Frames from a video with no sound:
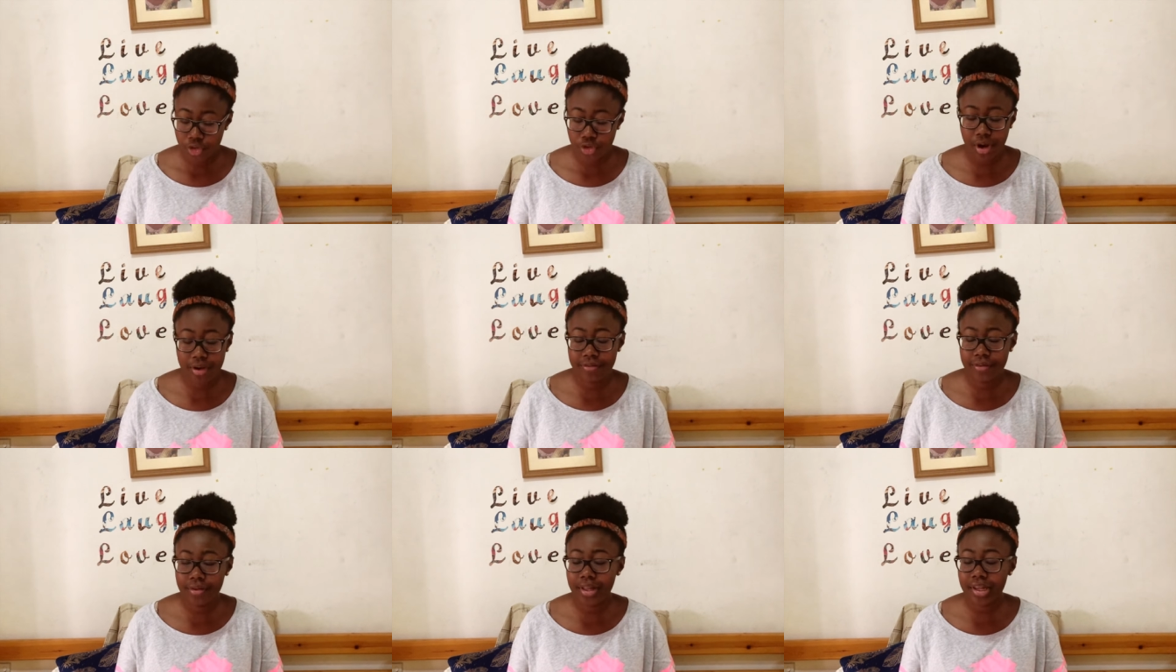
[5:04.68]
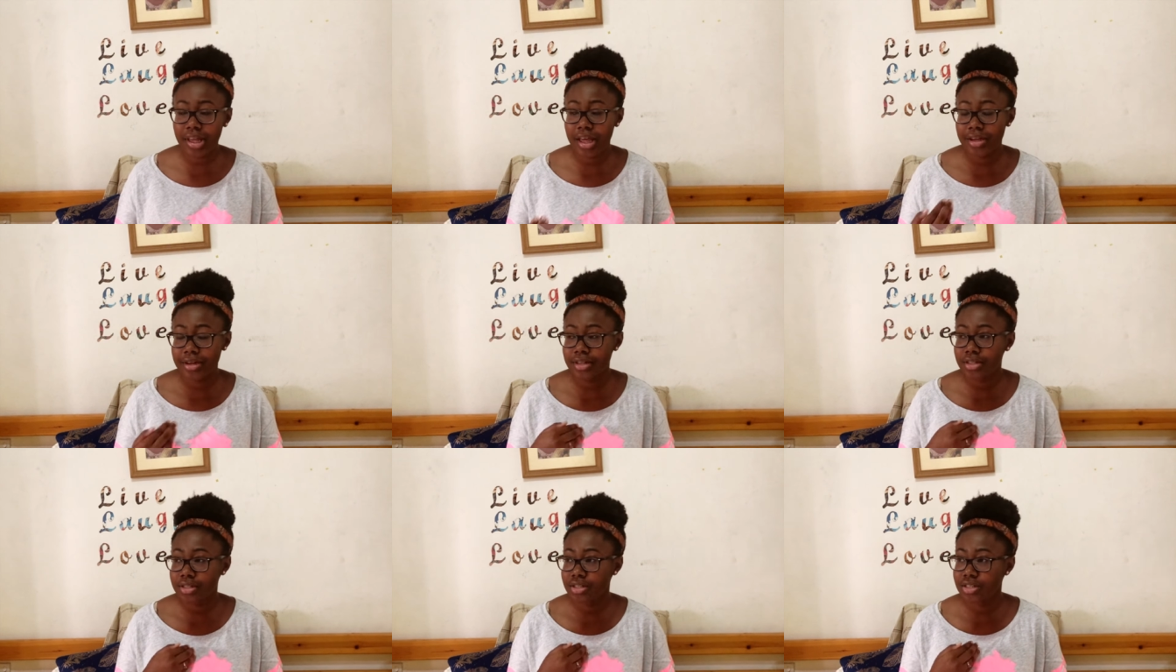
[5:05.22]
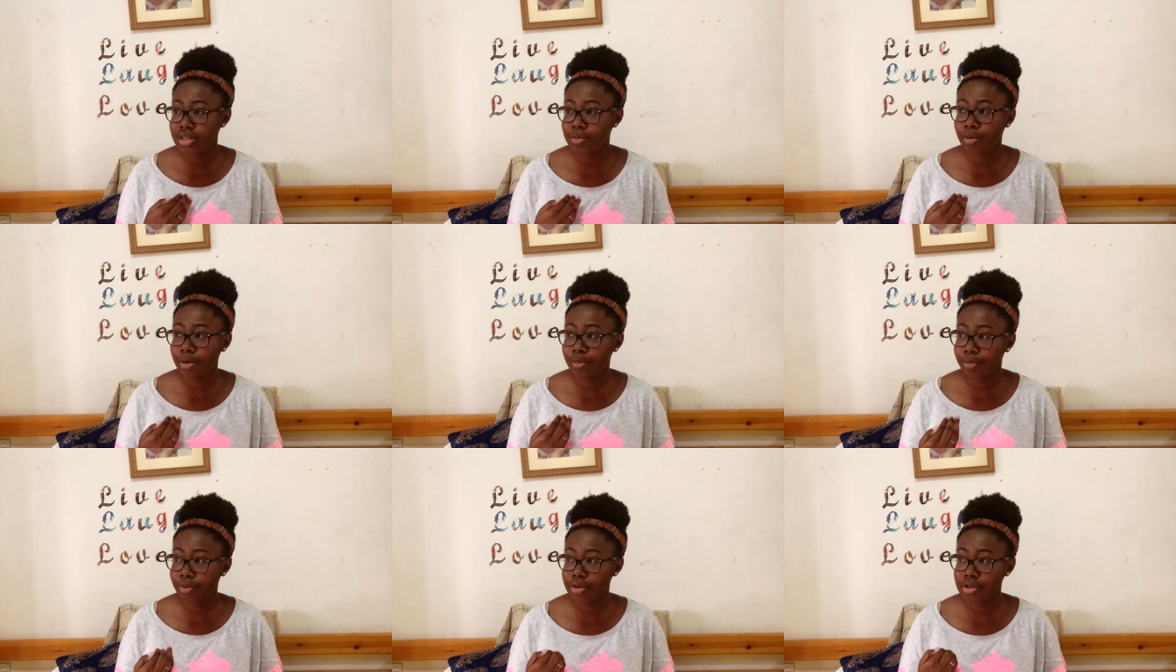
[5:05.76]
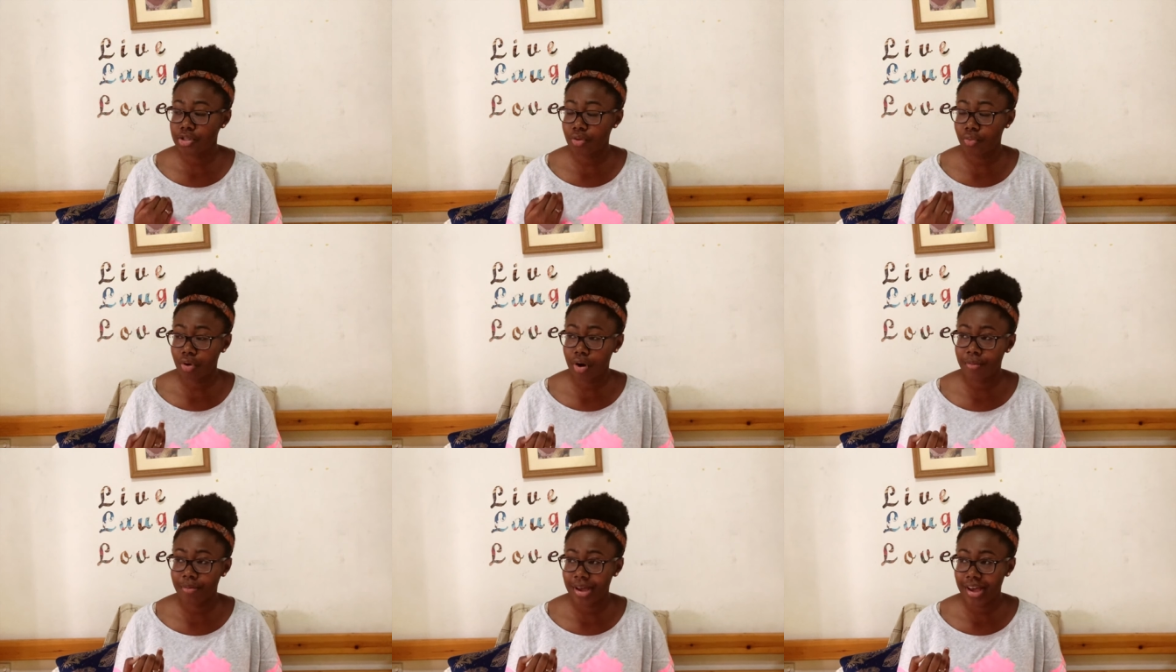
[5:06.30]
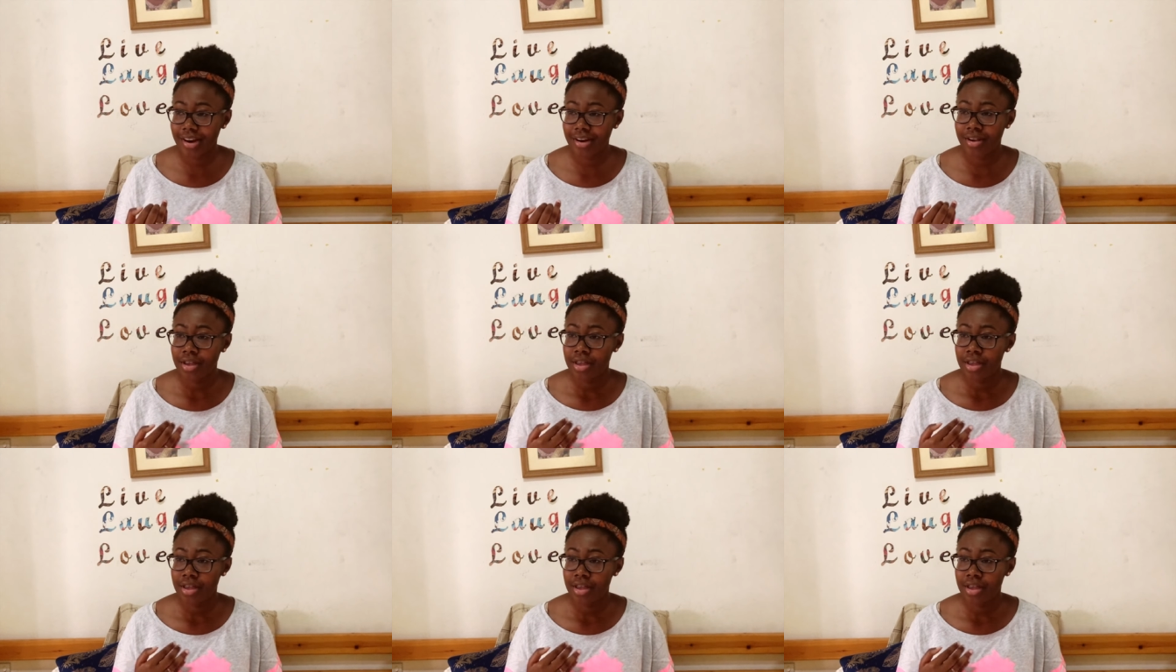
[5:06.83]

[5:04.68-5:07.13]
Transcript: So I feel like I need to see more books on Wattpad,